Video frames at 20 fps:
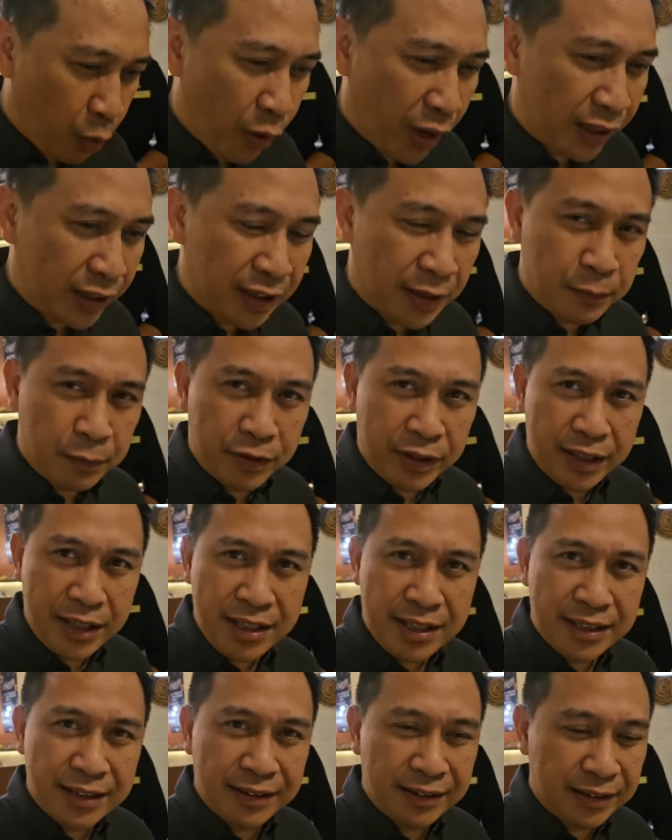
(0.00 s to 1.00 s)
welcome
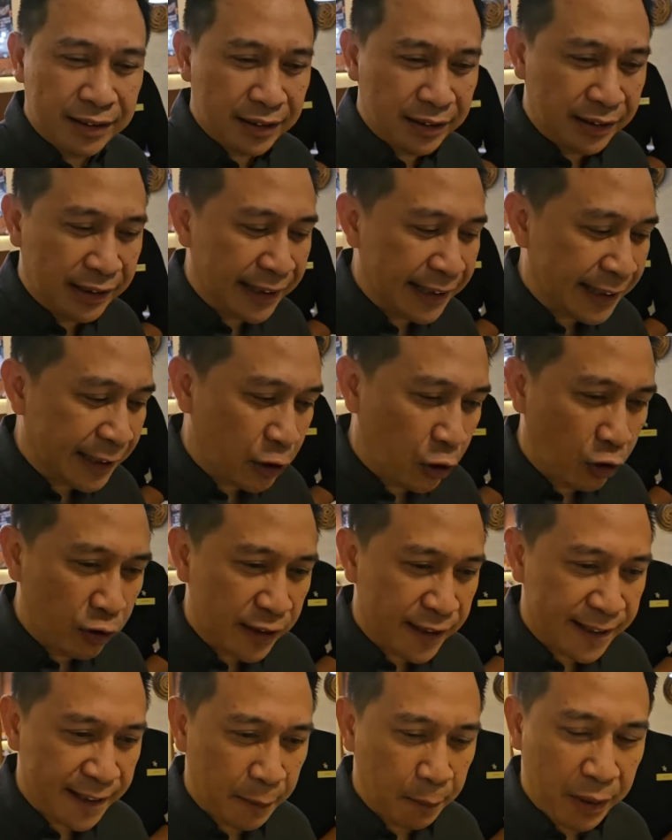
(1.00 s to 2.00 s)
drinks. This is
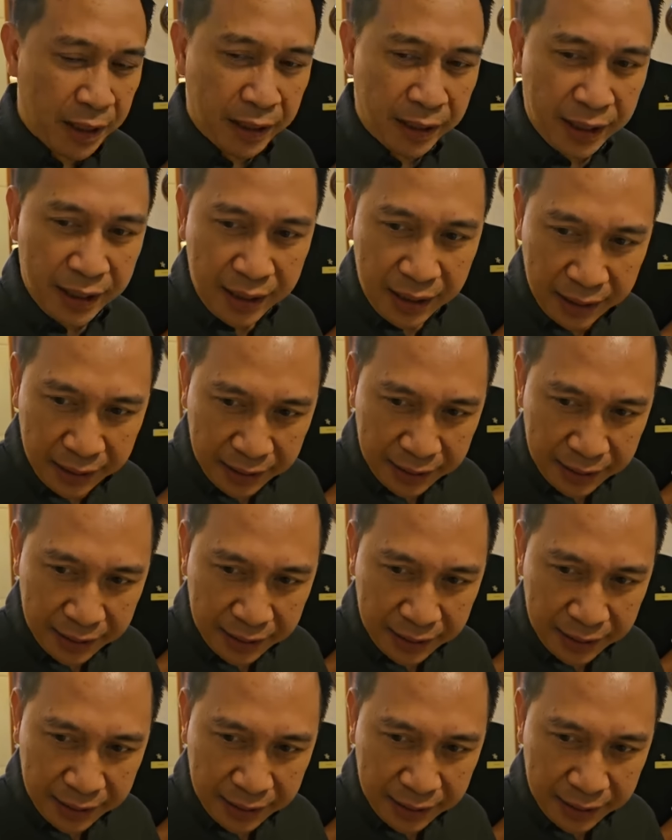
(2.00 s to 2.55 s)
called Samara.